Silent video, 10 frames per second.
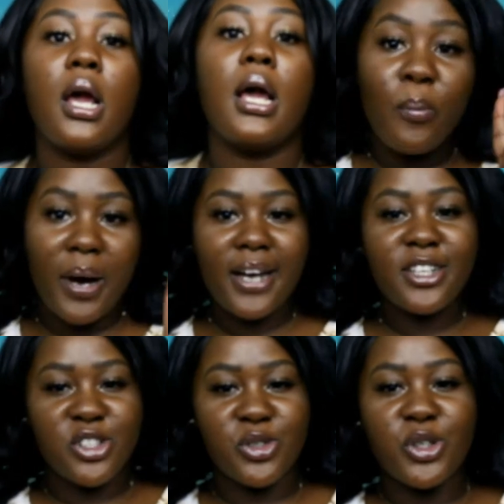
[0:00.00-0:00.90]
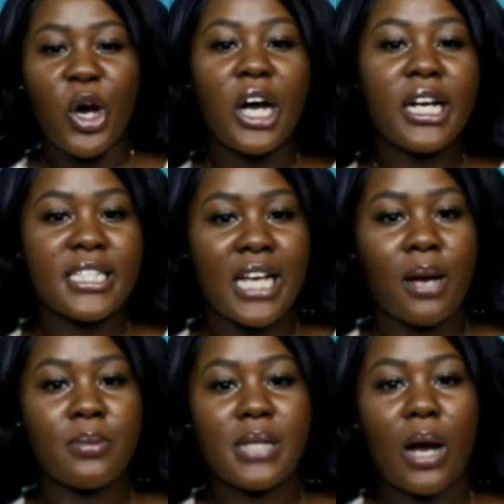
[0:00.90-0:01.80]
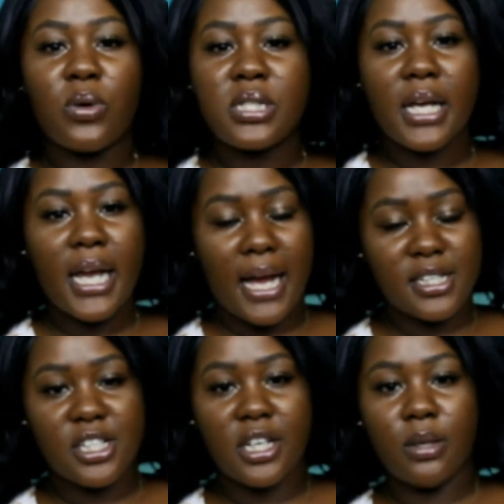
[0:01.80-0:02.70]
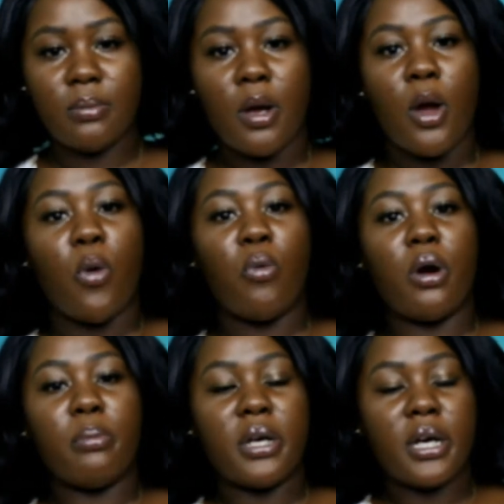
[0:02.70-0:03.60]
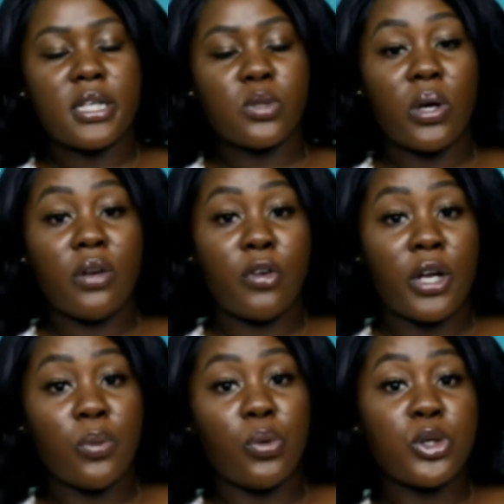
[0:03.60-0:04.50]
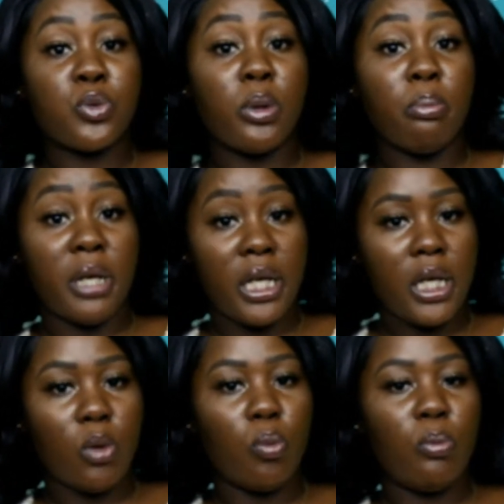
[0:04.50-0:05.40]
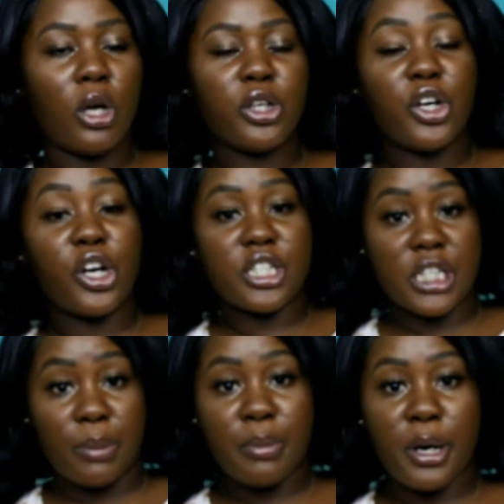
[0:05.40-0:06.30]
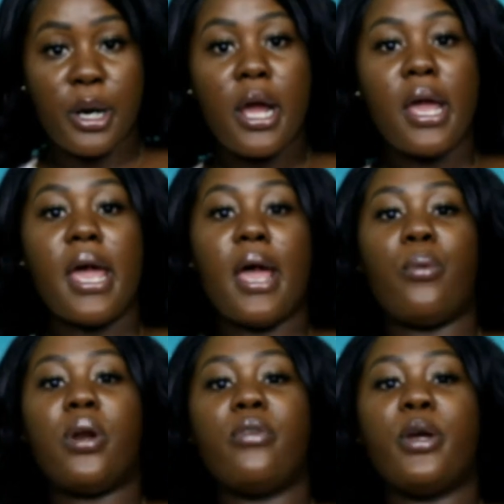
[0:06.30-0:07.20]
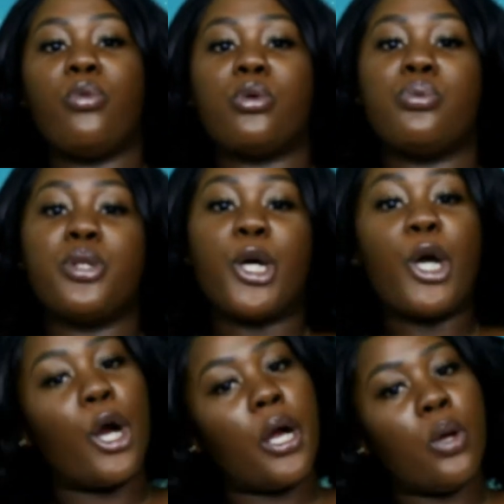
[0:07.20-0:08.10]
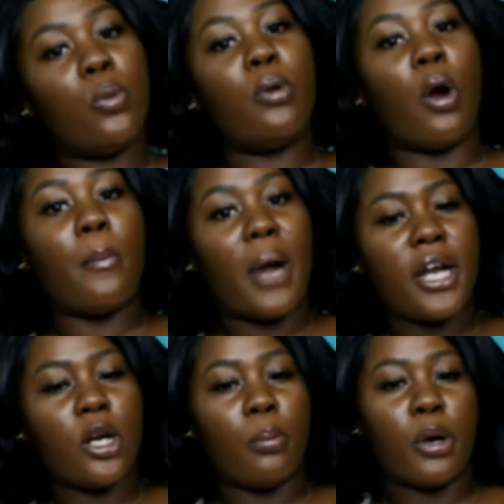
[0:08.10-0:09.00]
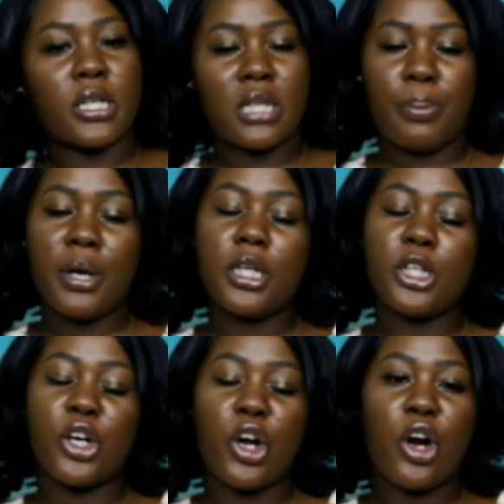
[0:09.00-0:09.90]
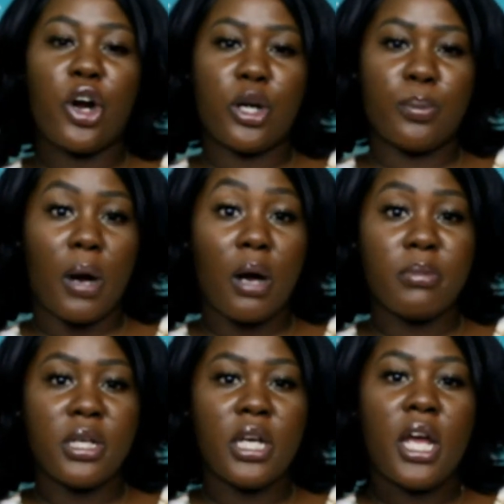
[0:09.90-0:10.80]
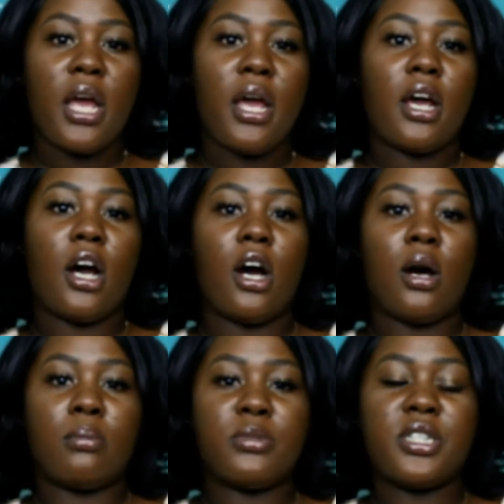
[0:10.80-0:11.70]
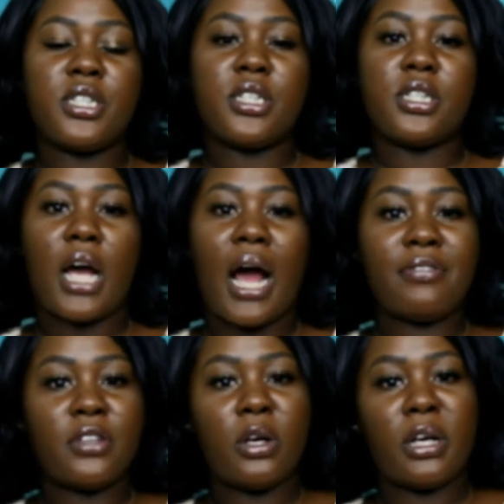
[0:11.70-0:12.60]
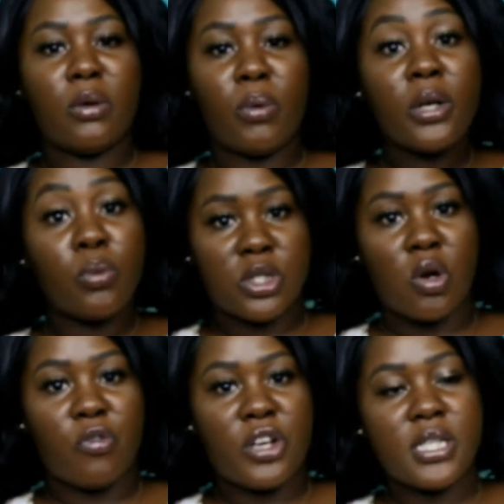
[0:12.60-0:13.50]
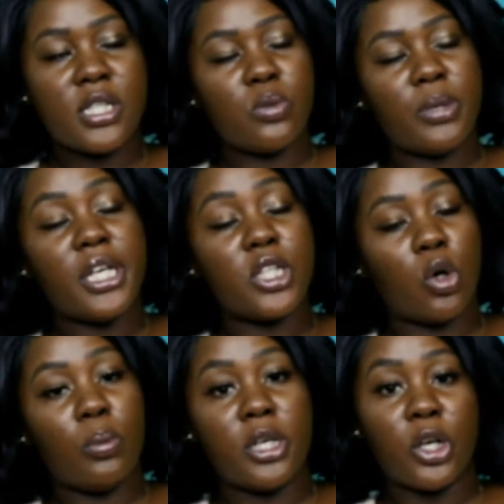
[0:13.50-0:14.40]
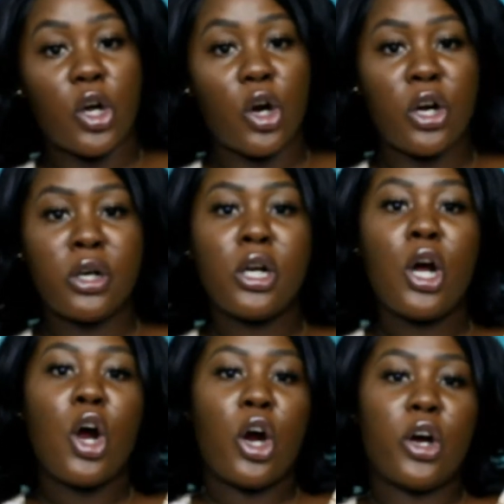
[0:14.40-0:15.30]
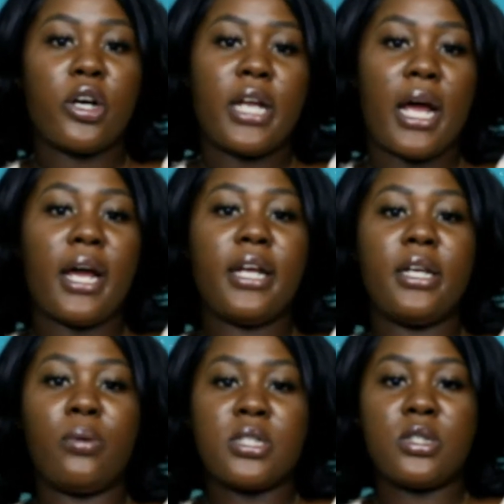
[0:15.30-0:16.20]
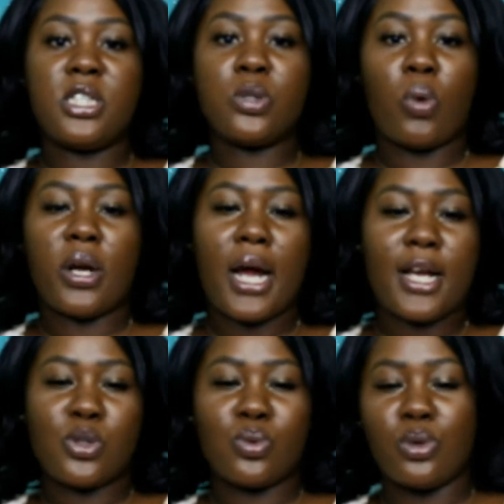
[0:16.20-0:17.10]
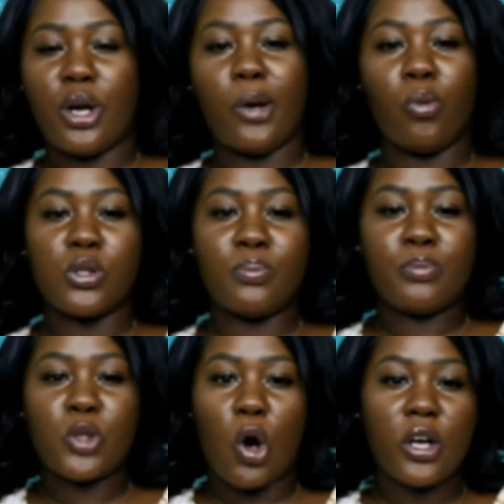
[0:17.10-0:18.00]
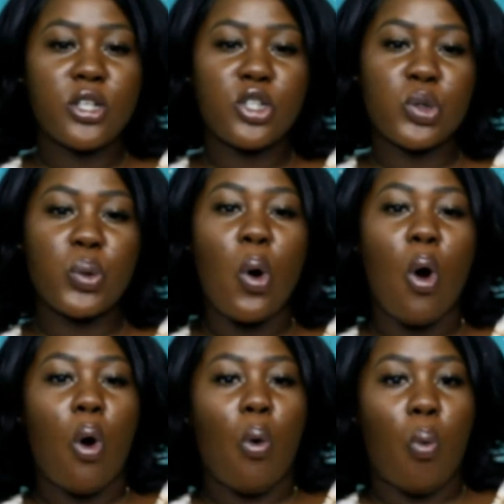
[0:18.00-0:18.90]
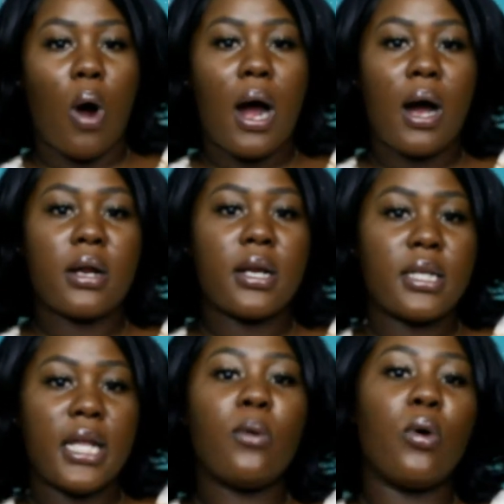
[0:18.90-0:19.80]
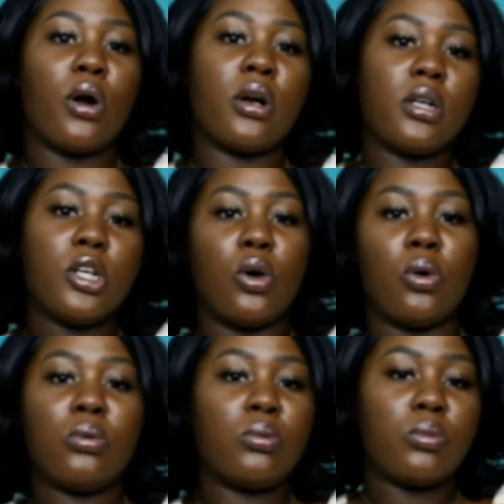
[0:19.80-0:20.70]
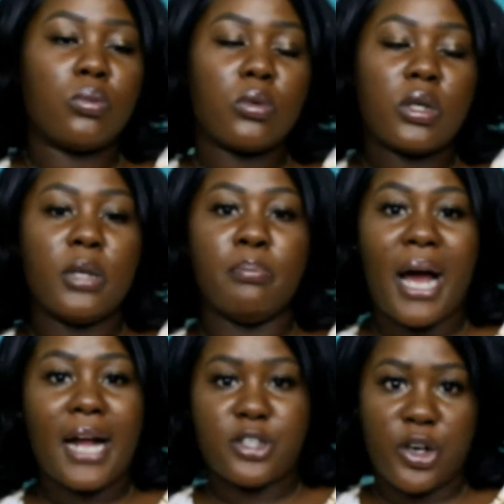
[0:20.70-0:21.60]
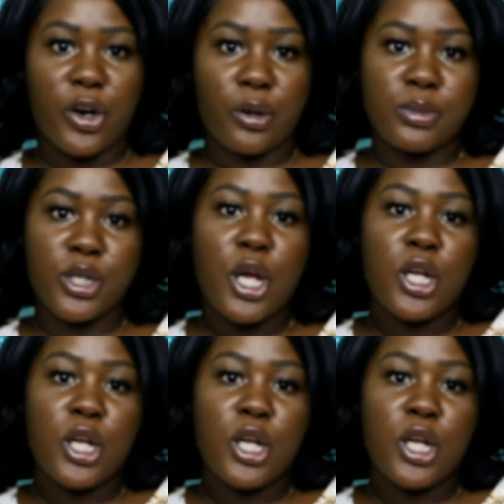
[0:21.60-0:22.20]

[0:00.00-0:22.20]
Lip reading: Mind you, the other times I wasn't catching him were because whenever he was with me, he would block the girl's number. And whenever he was with the girl, he would block my number. Because apparently the girl heard about me. When he was confessing to me, he told me the girl heard that there was this one high school girl he was talking to while they were, you know, in bad terms.